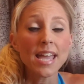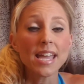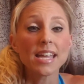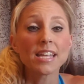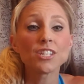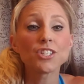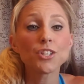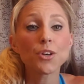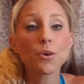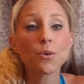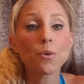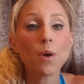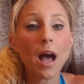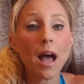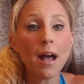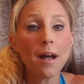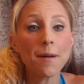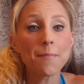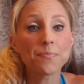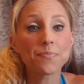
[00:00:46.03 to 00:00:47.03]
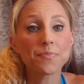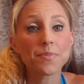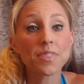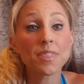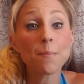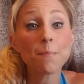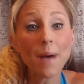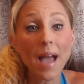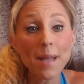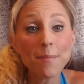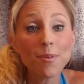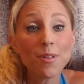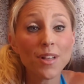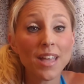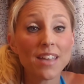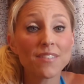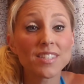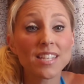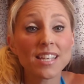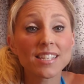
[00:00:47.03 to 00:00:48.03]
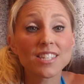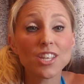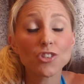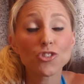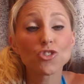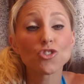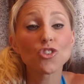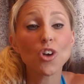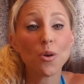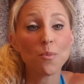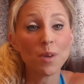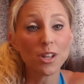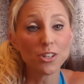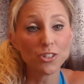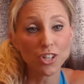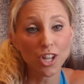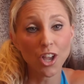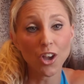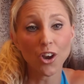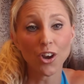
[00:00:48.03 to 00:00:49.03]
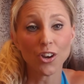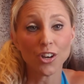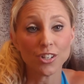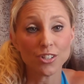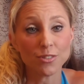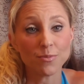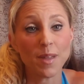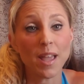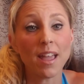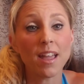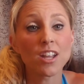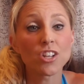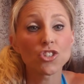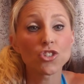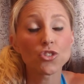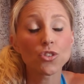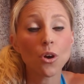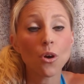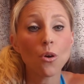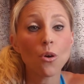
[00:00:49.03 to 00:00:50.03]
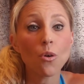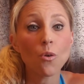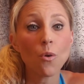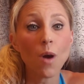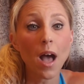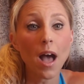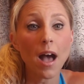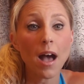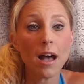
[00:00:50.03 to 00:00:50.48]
And so the Bible gives us so much encouragement and so